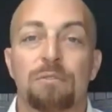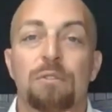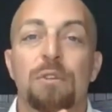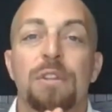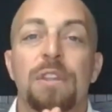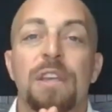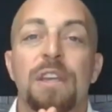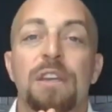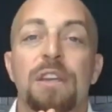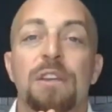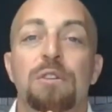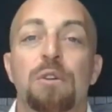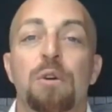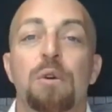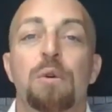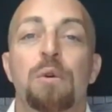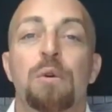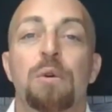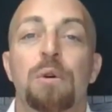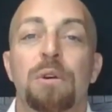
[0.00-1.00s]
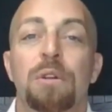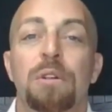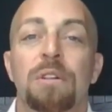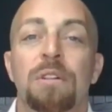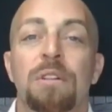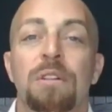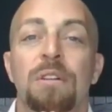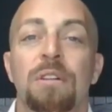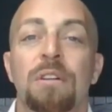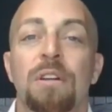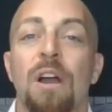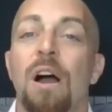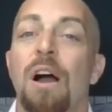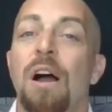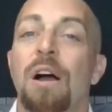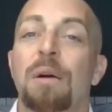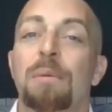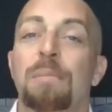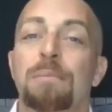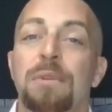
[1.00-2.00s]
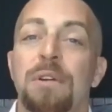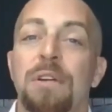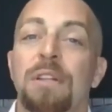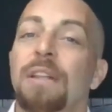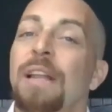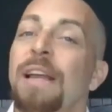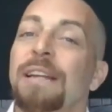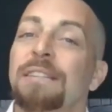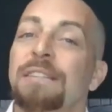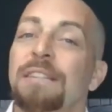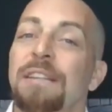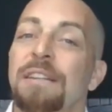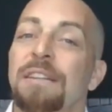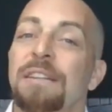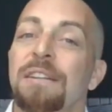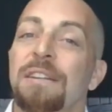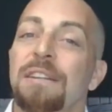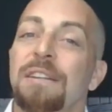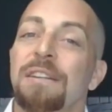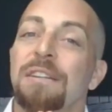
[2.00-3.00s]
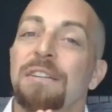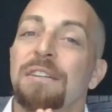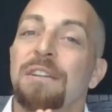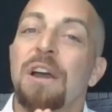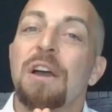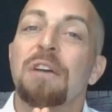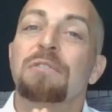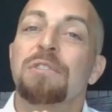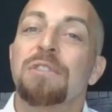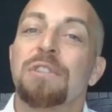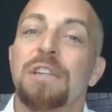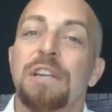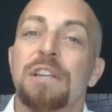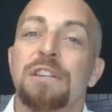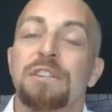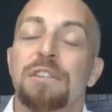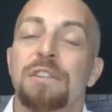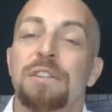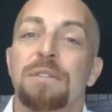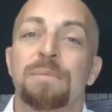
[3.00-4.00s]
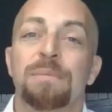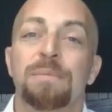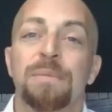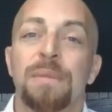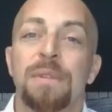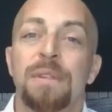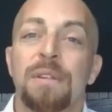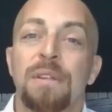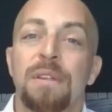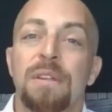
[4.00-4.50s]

for the cool, calm, collected conversation